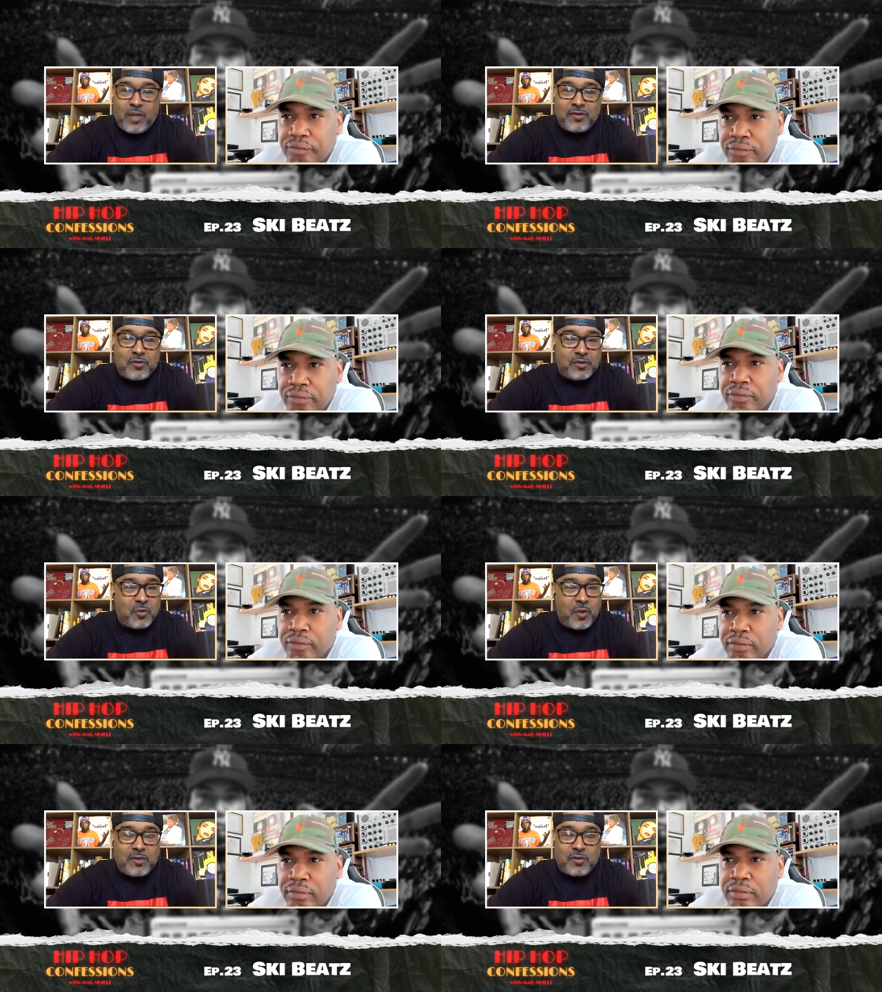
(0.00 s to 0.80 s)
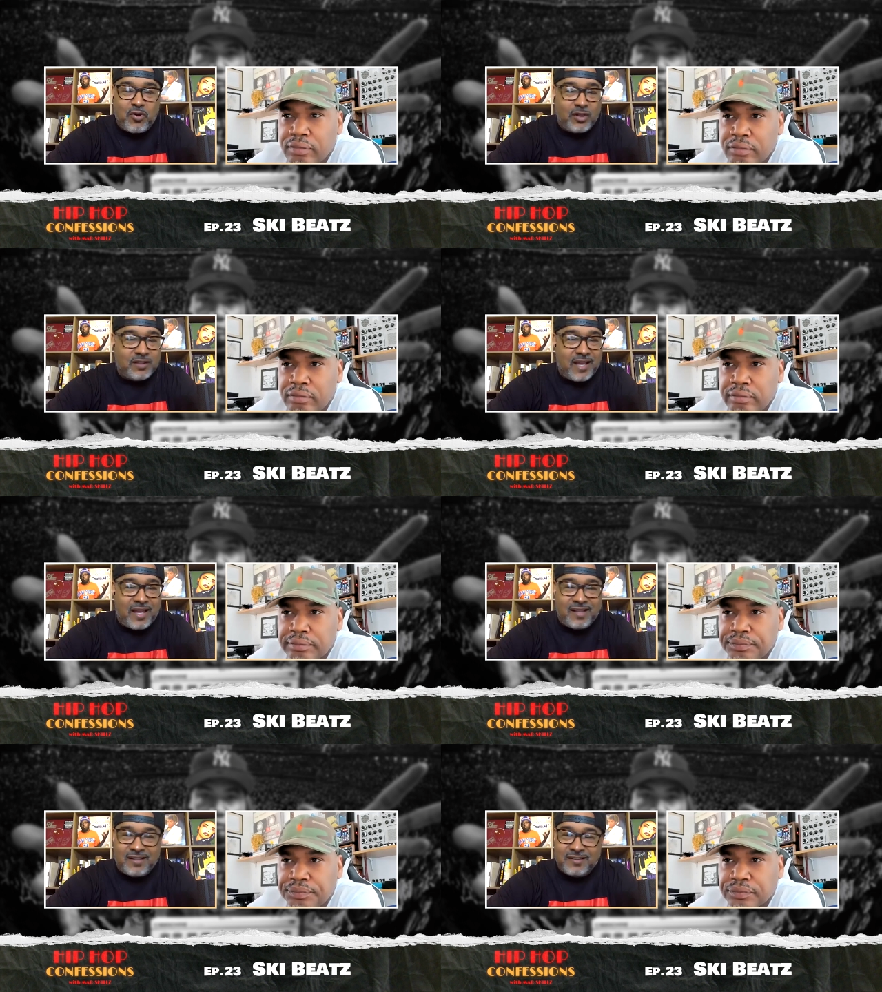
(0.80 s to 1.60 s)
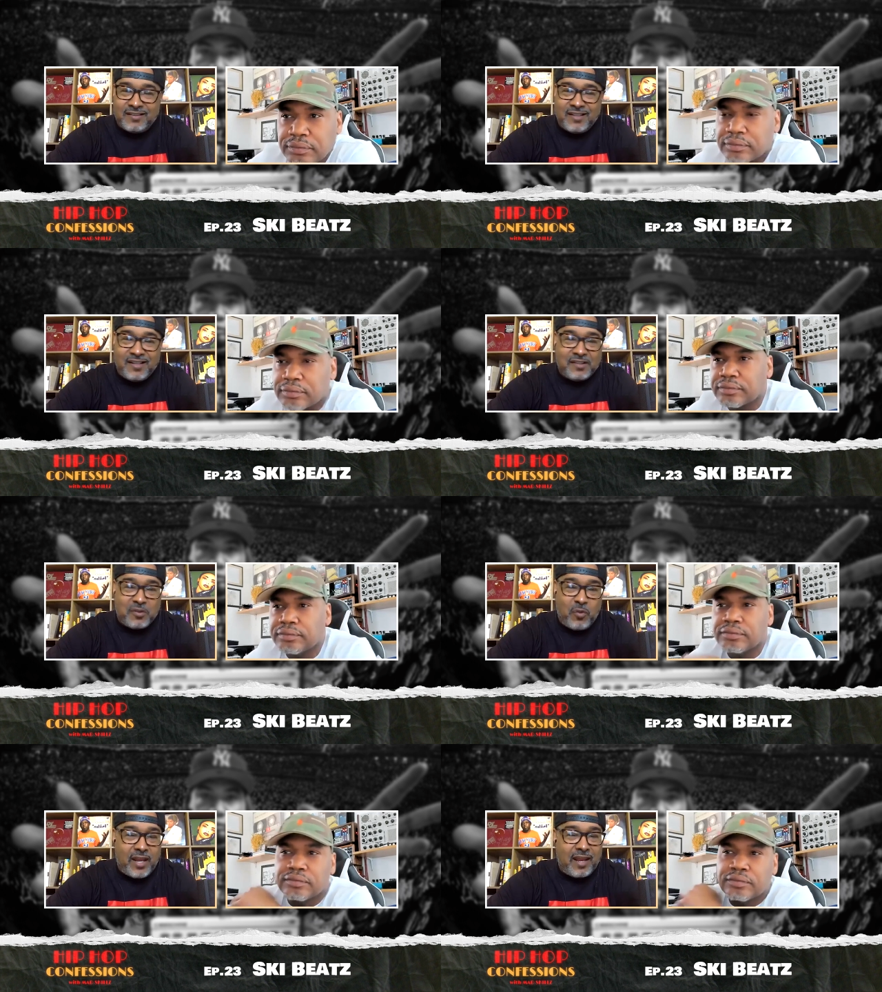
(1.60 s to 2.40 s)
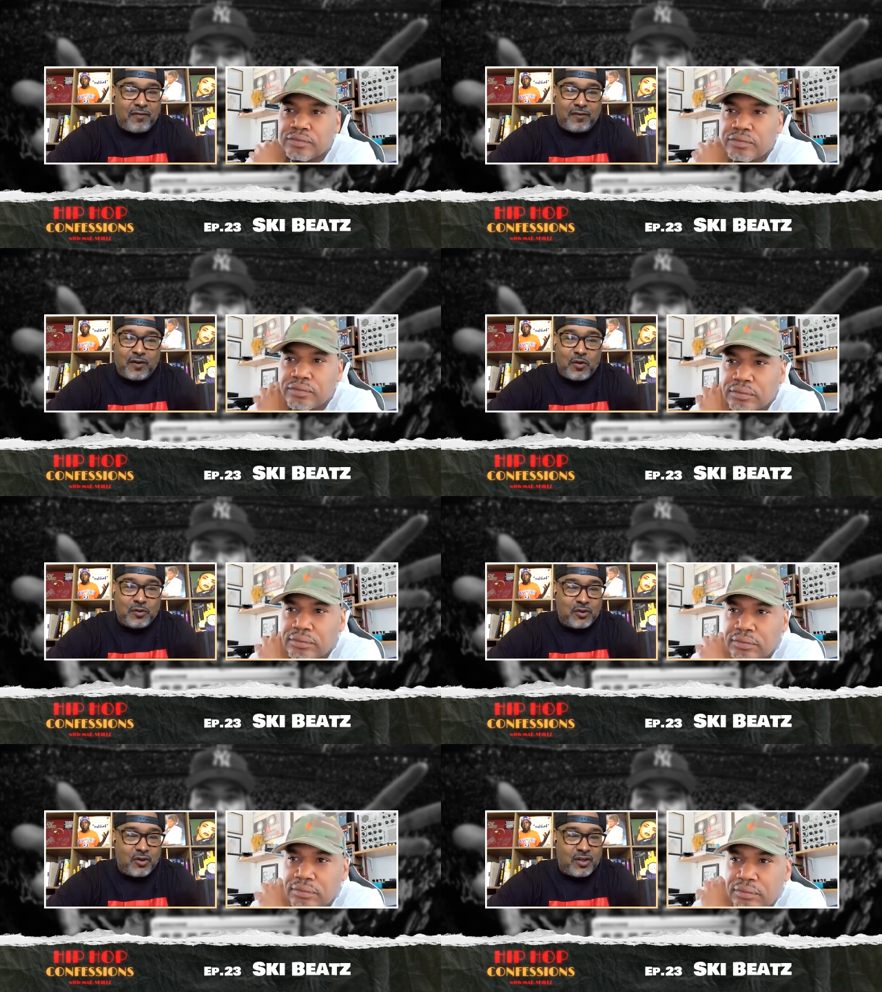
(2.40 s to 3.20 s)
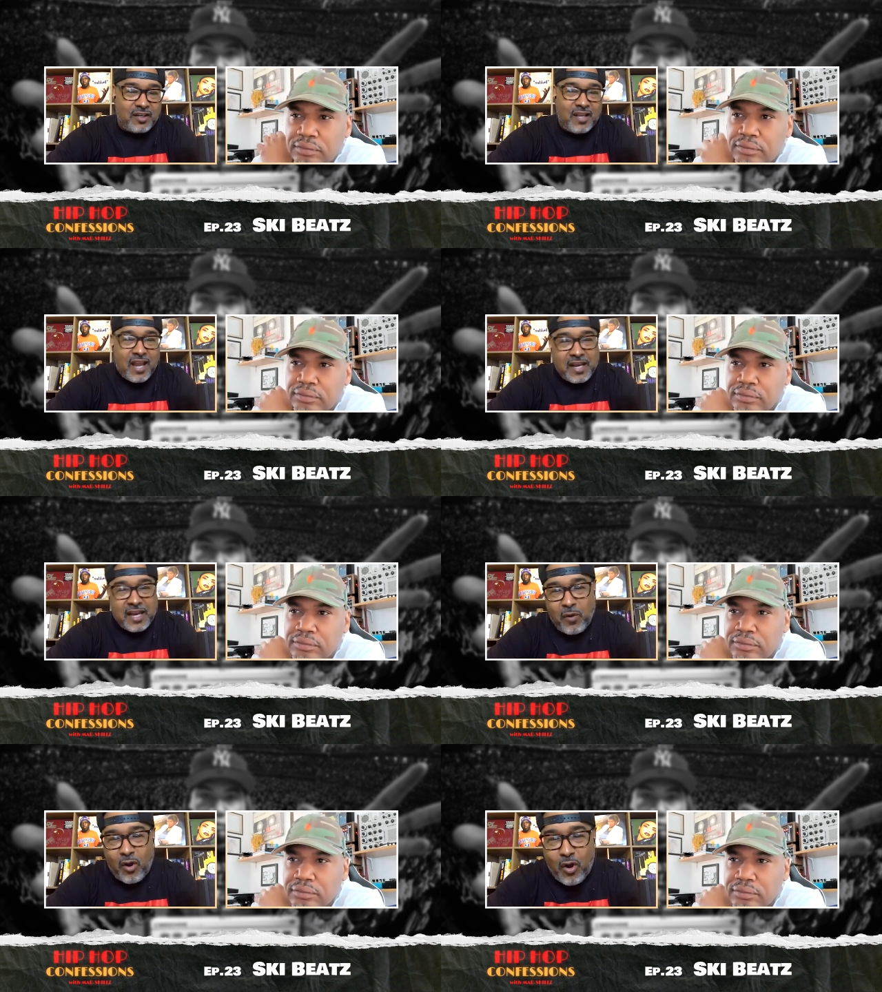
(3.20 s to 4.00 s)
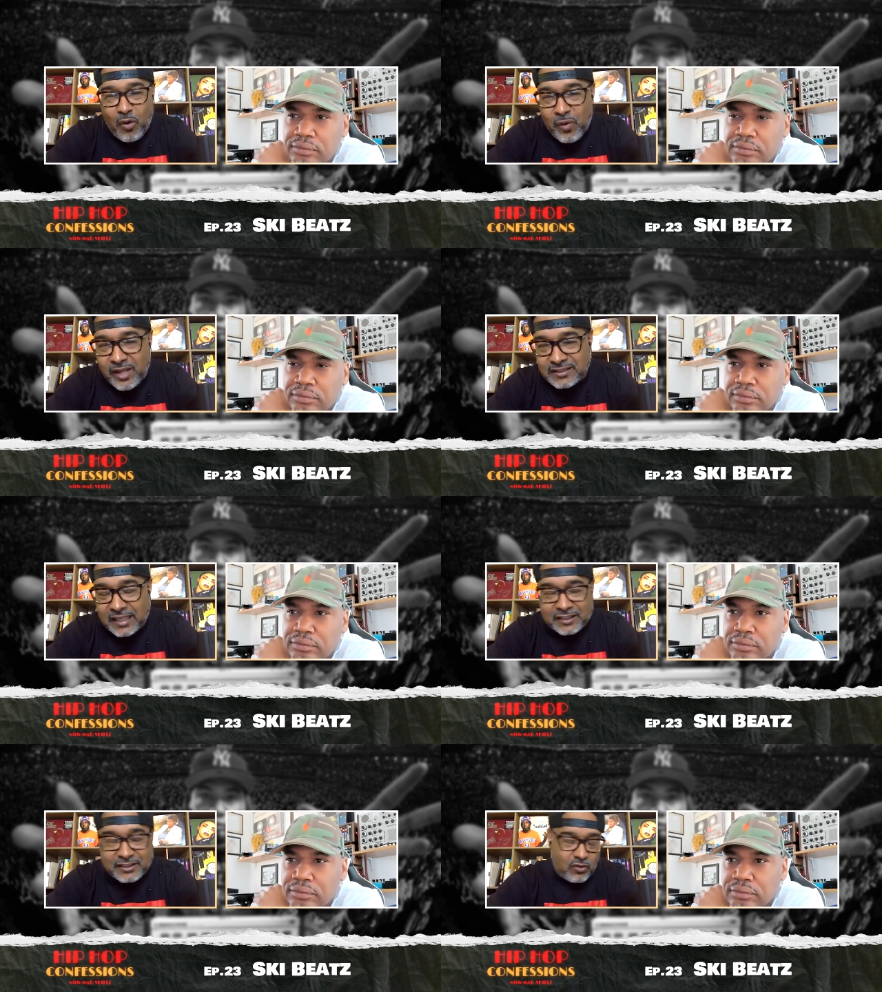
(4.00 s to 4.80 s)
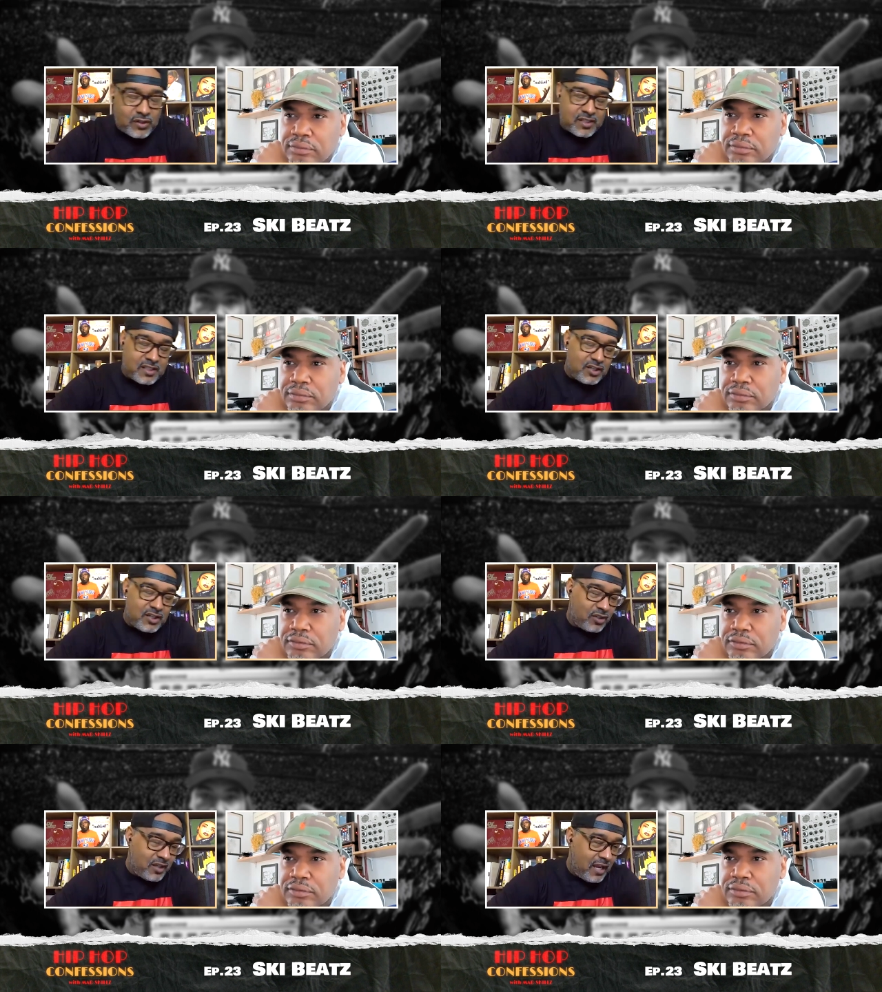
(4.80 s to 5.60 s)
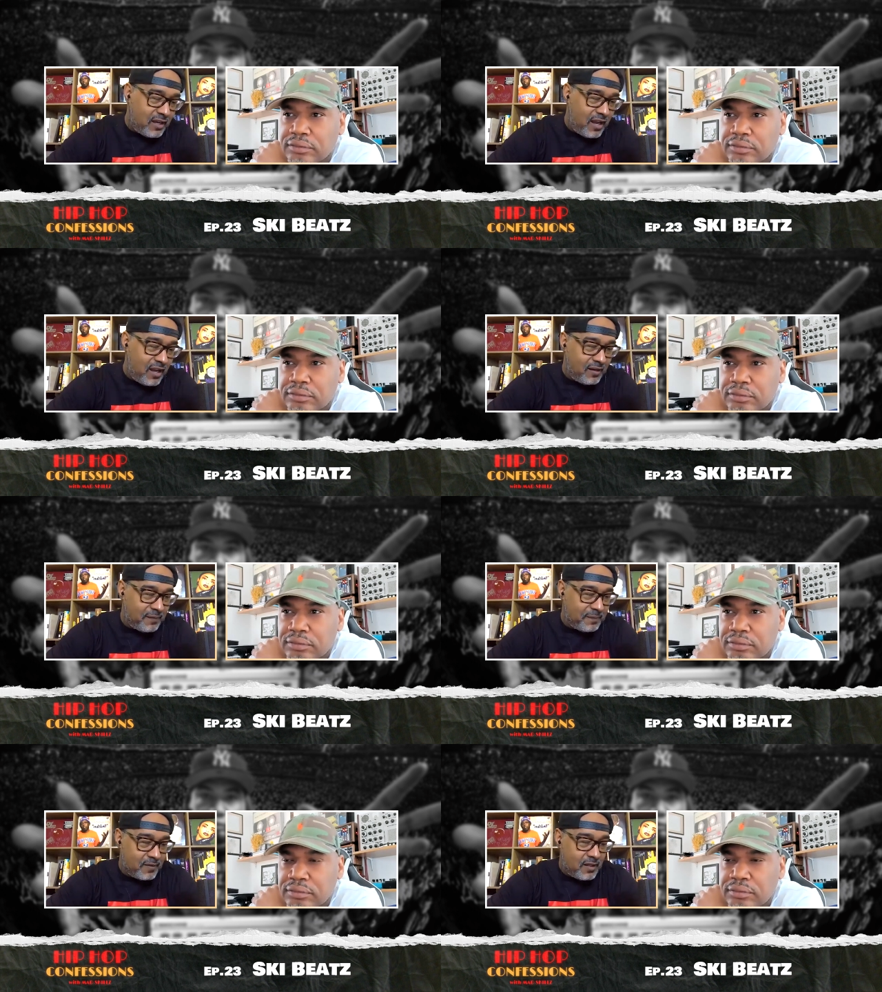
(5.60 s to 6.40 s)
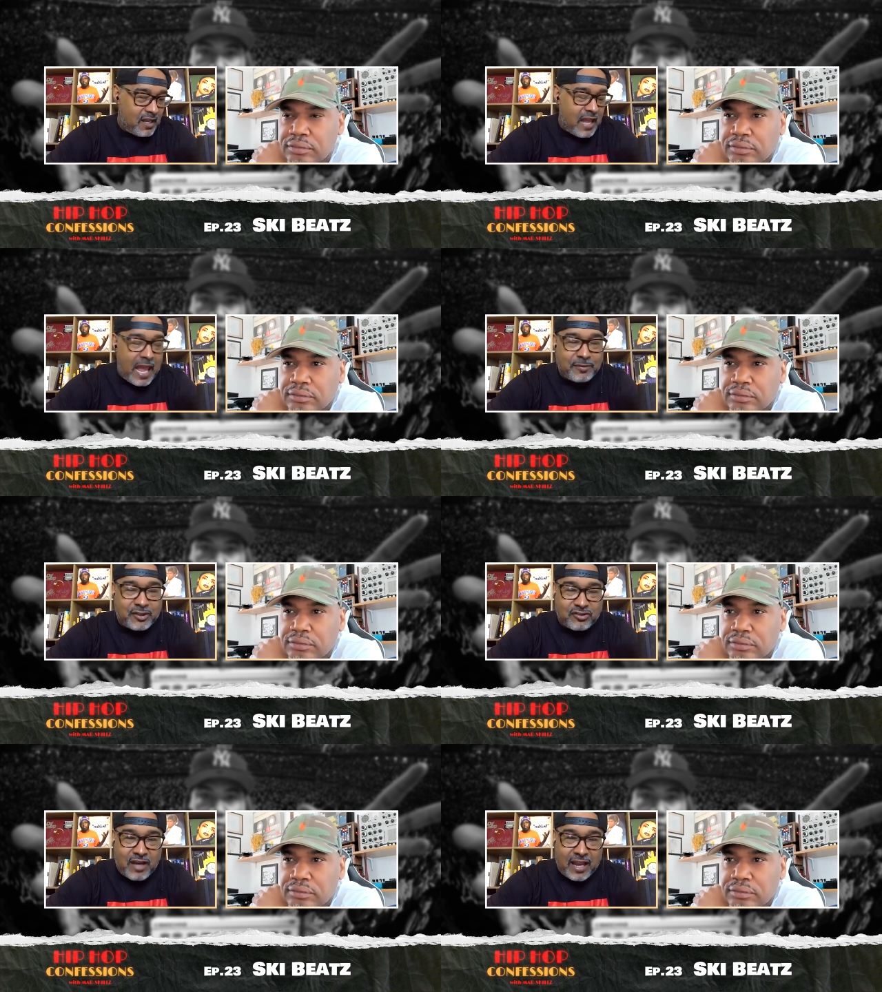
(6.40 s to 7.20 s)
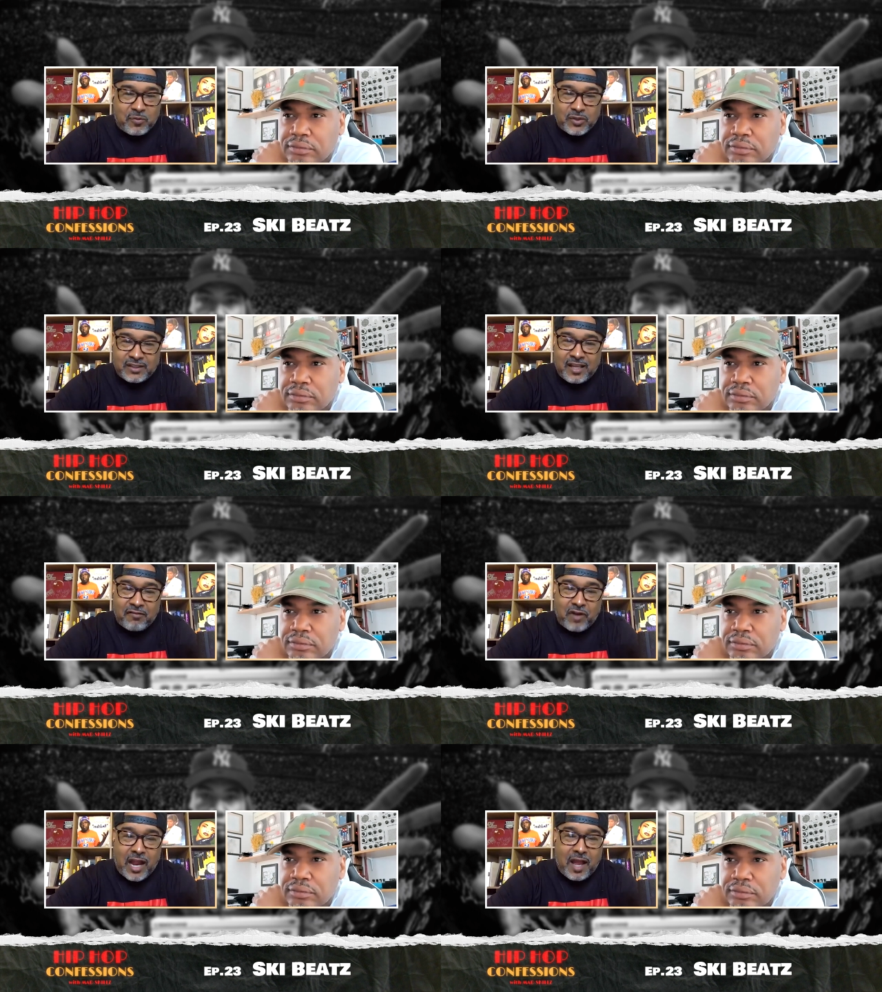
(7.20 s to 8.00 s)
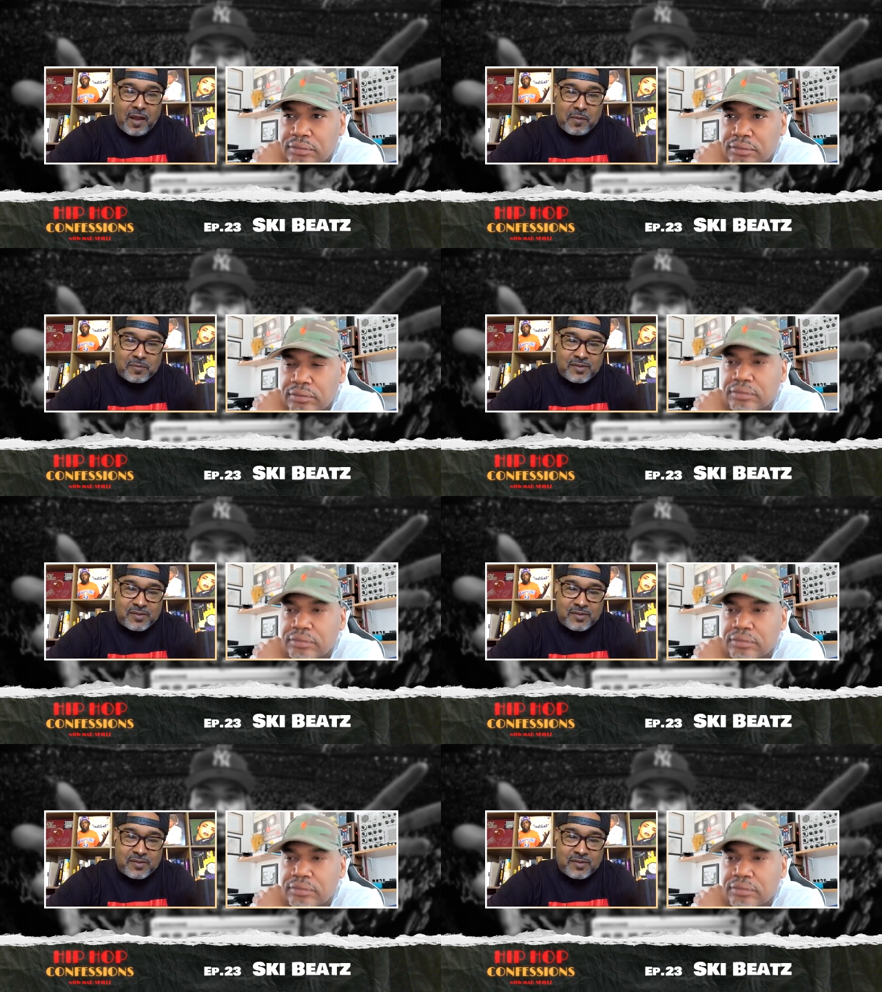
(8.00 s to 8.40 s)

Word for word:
Speaker 1: the way you the way you caught that, the way they flowed on it, and they were always like so eccentric and and and abstract with their rhyme.